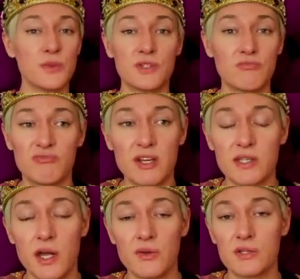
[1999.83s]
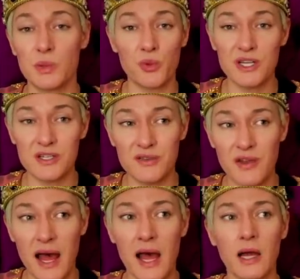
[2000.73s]
it was just known as the
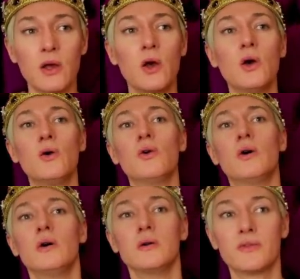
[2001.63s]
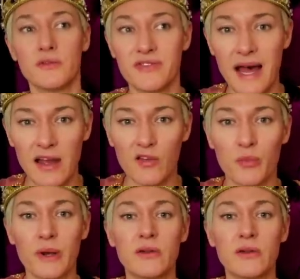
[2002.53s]
British flag or the flag of